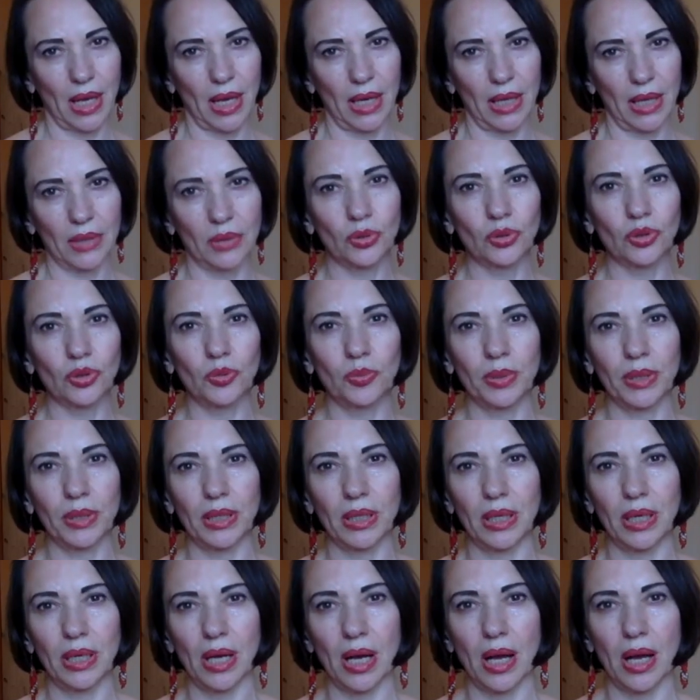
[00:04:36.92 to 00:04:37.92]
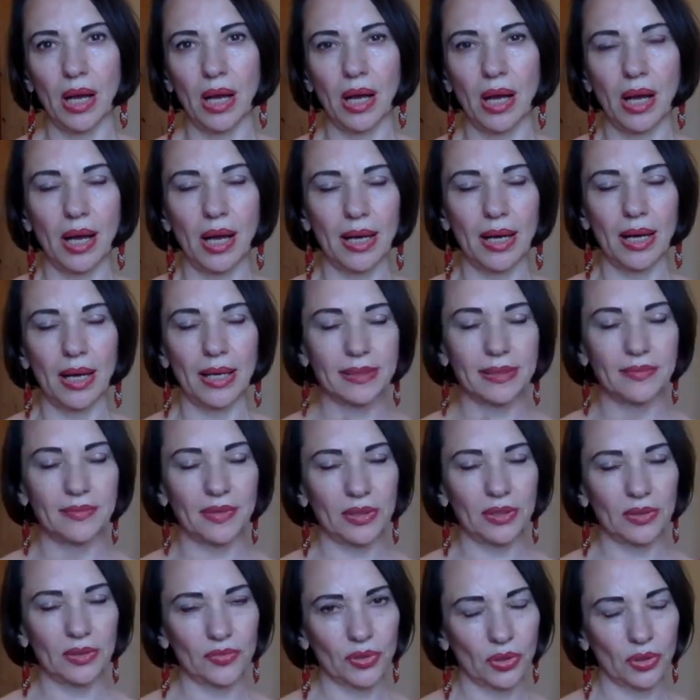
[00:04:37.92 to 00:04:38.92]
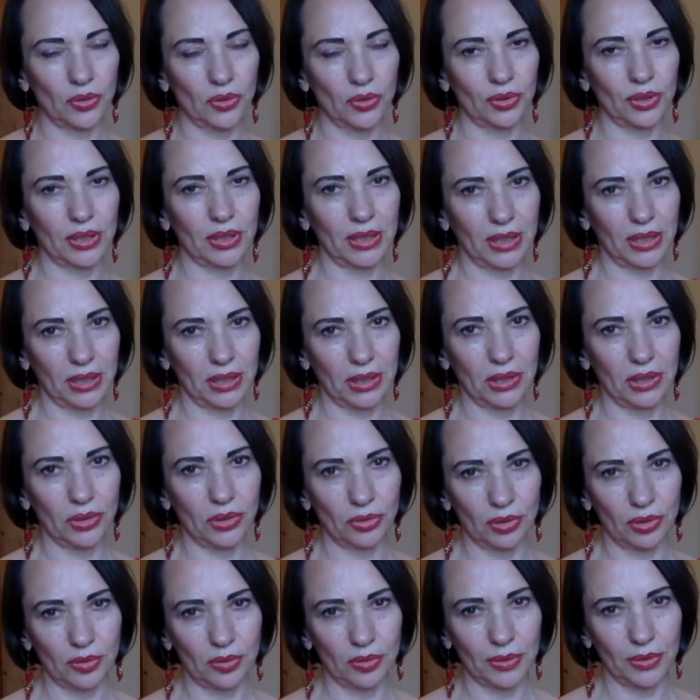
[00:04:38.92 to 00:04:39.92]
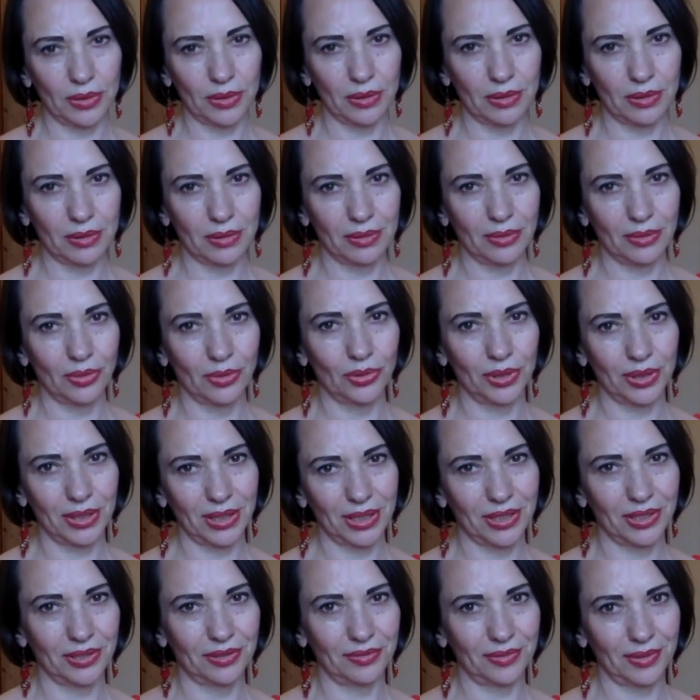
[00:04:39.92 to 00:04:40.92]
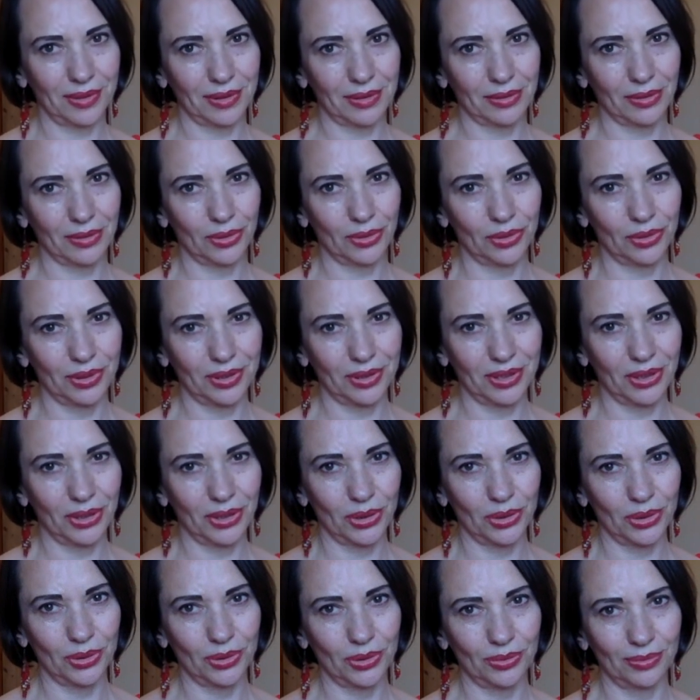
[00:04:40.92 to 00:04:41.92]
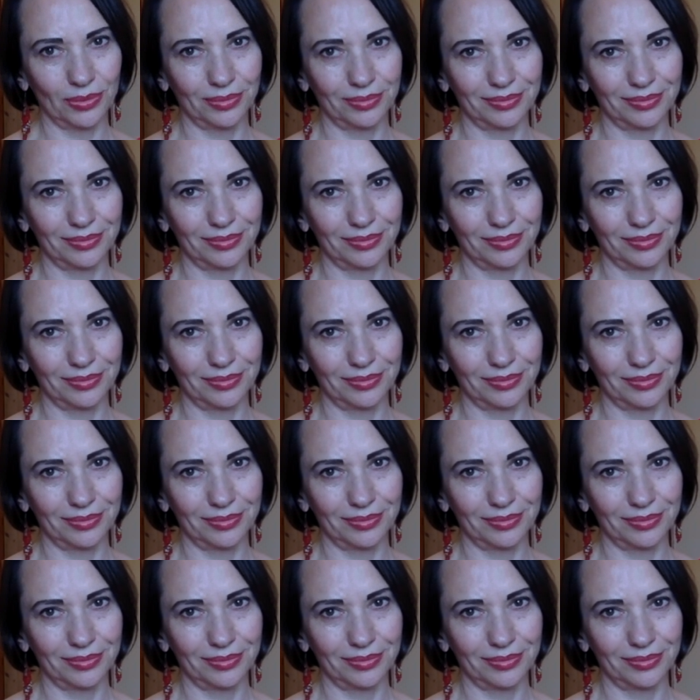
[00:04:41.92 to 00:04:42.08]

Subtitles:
It could be either one of the coordination treatments, coordination 1, coordination 2,